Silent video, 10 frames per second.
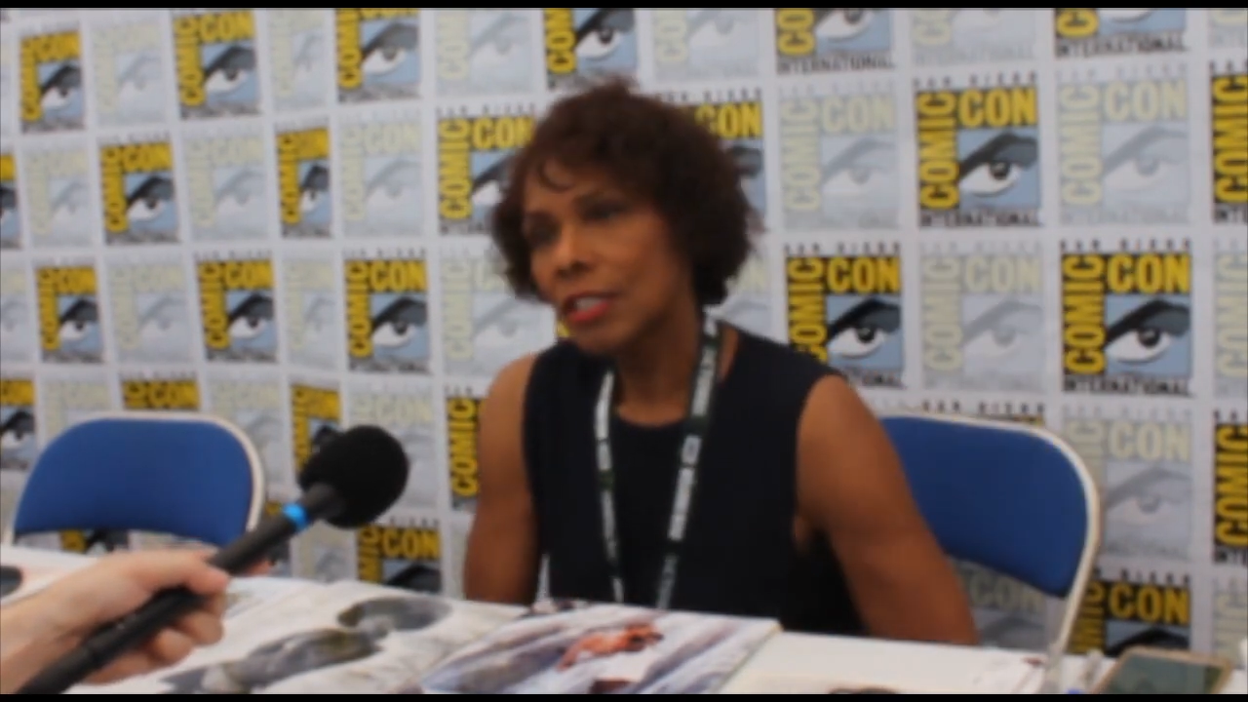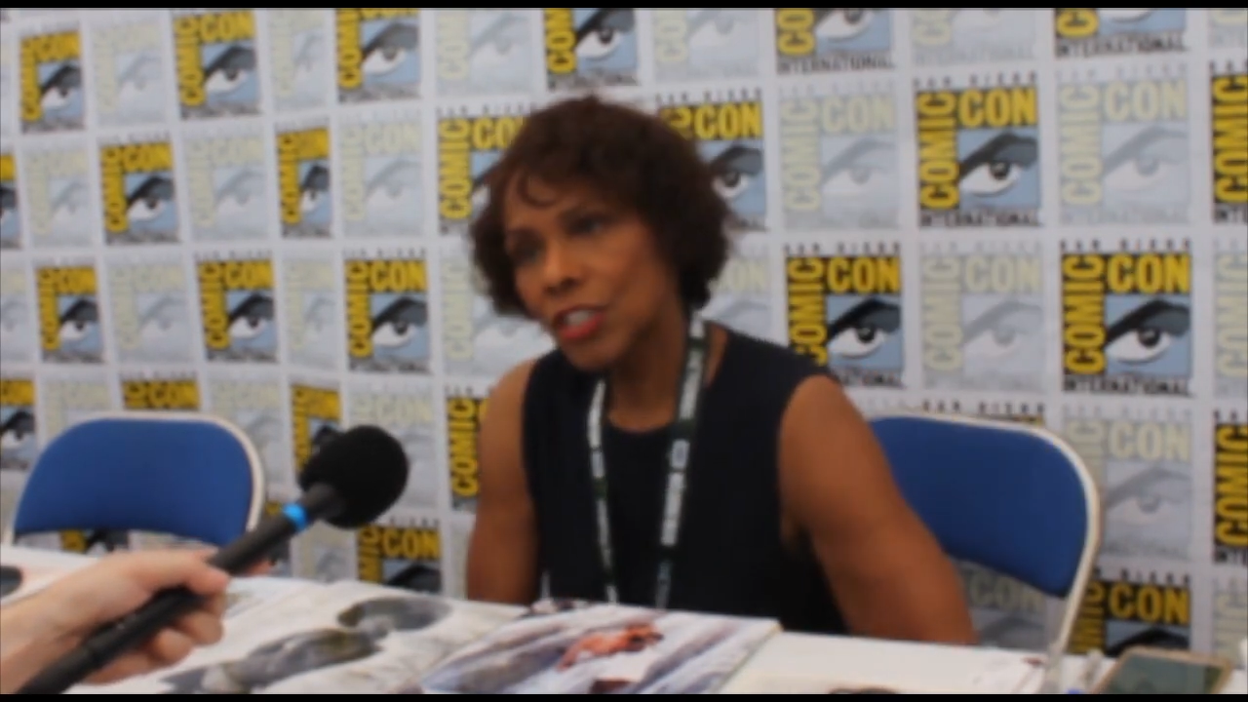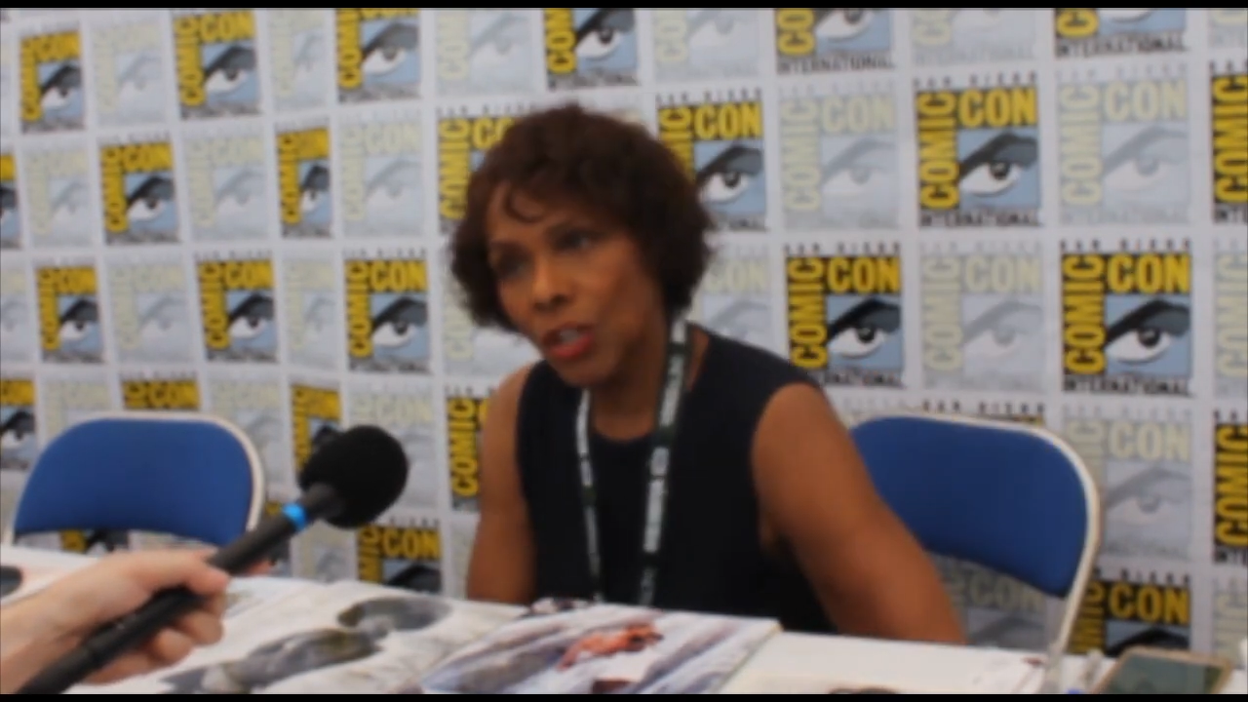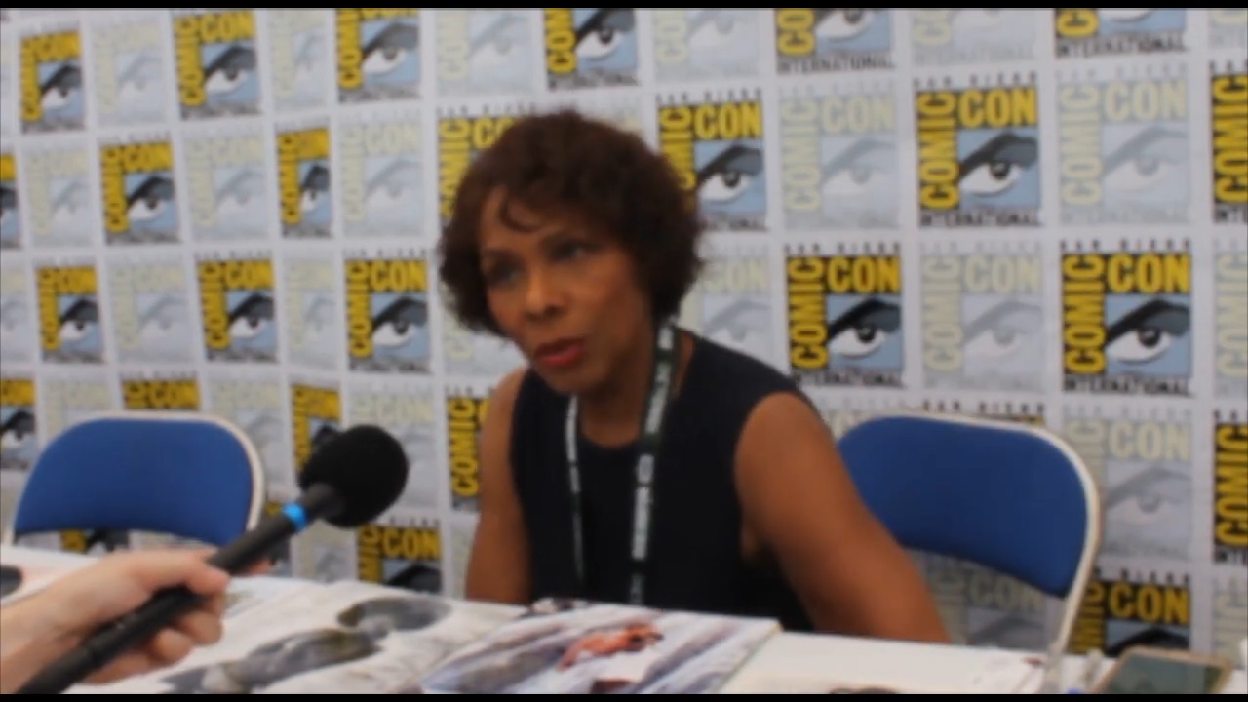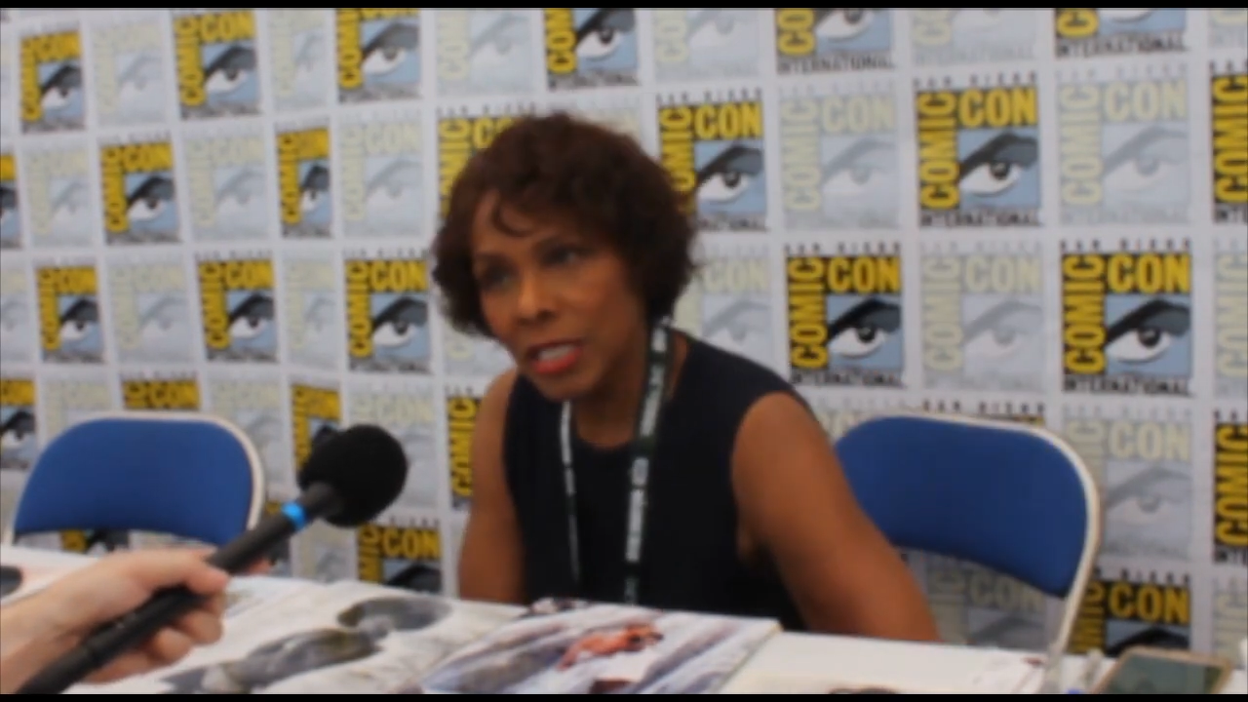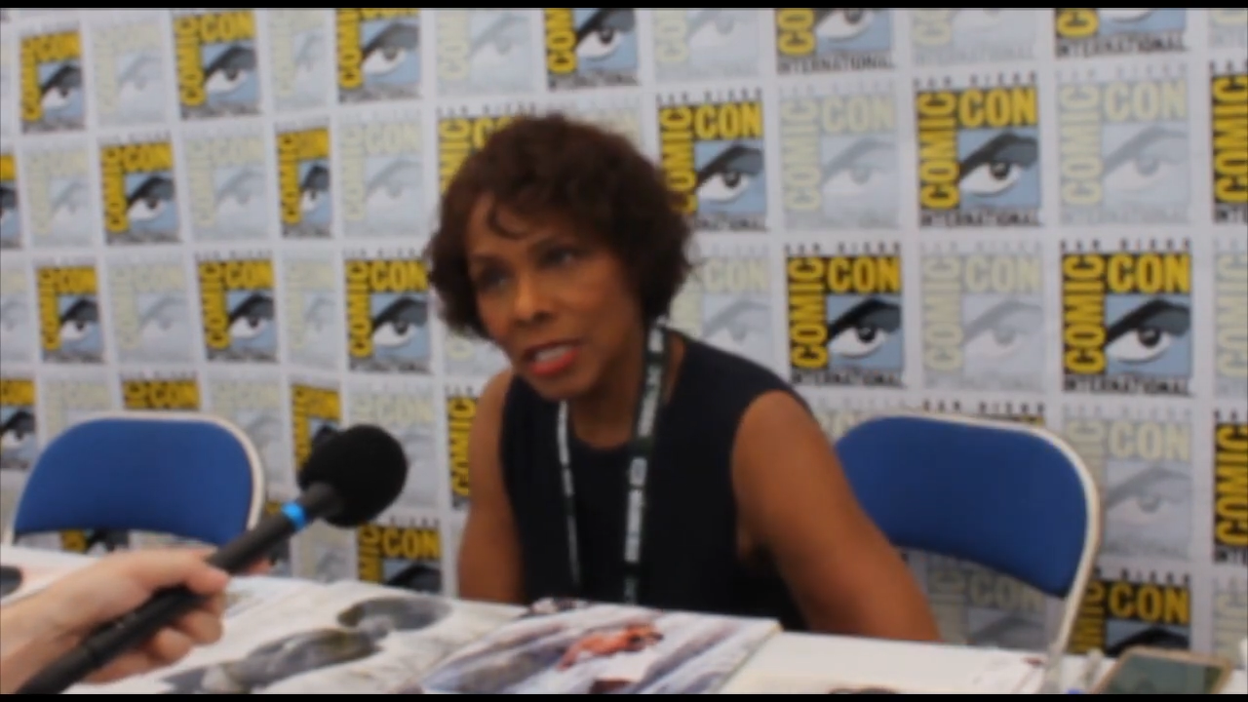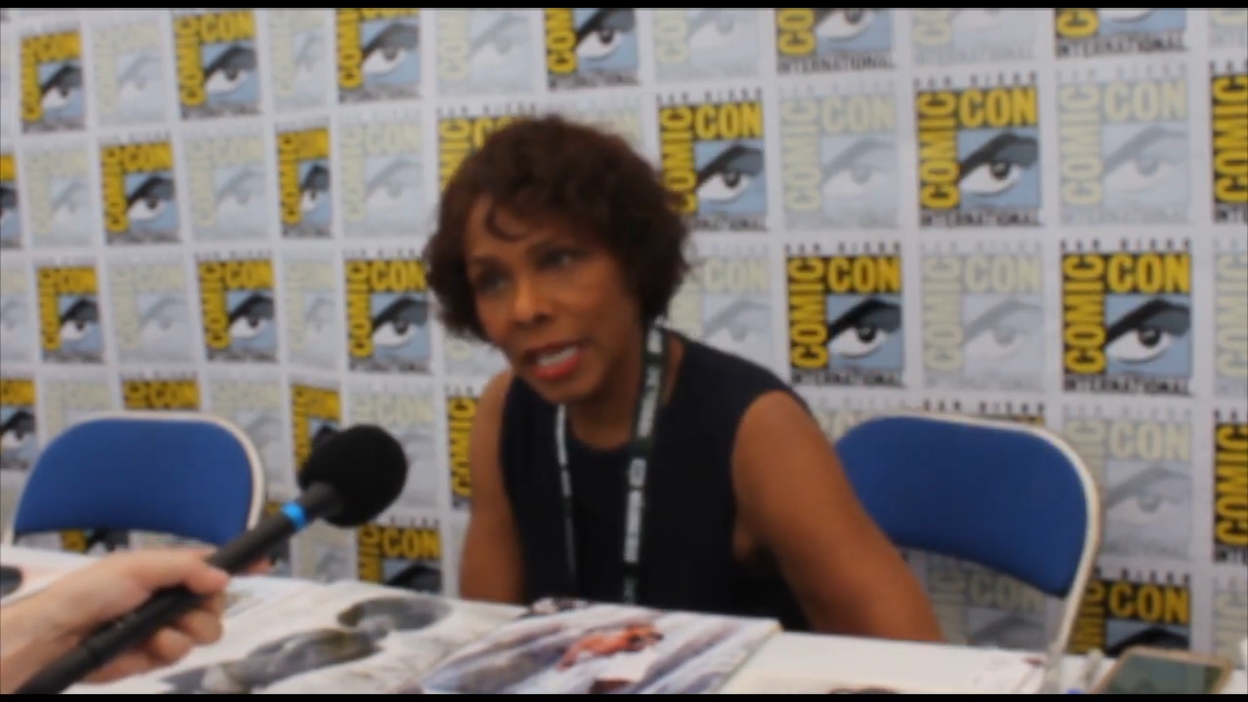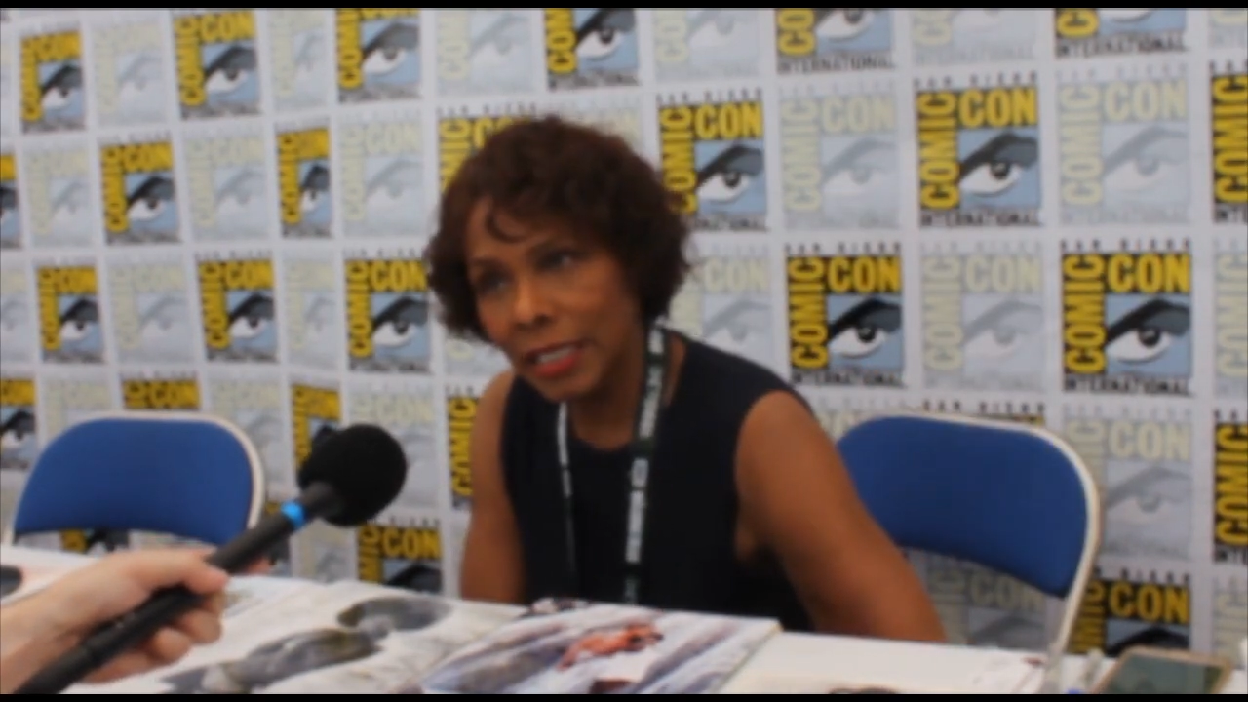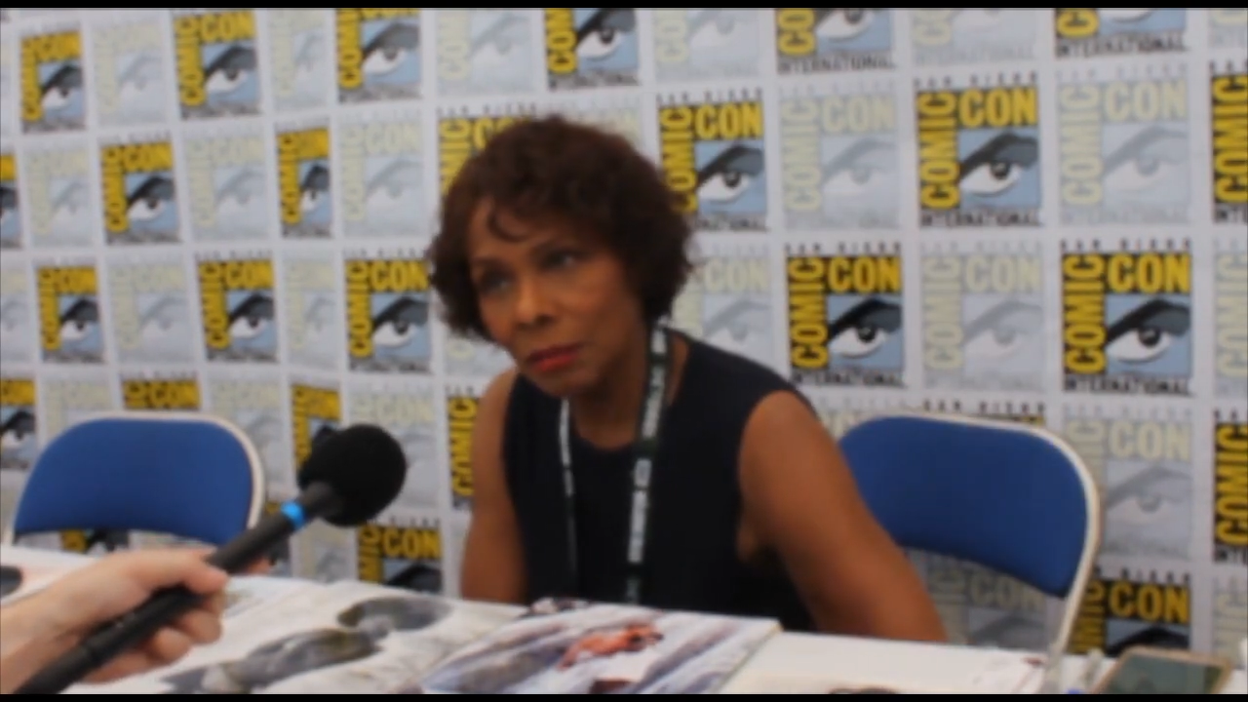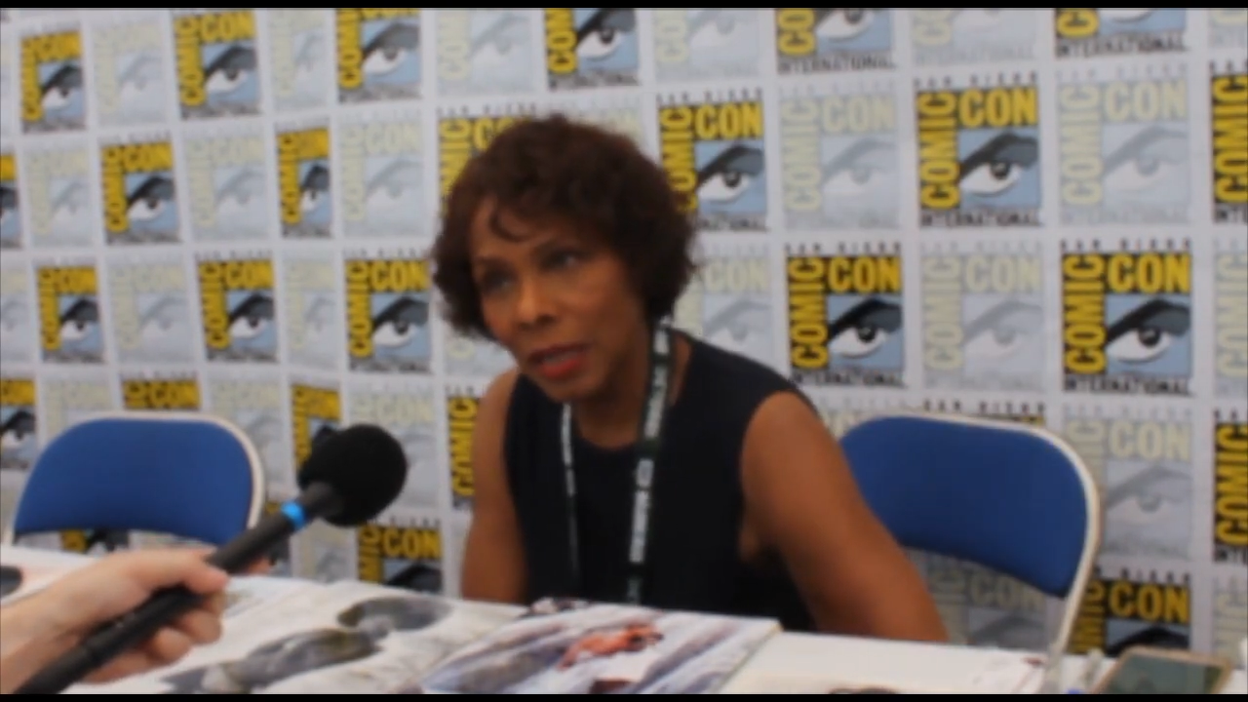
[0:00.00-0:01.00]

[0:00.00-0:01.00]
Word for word: Two weeks later,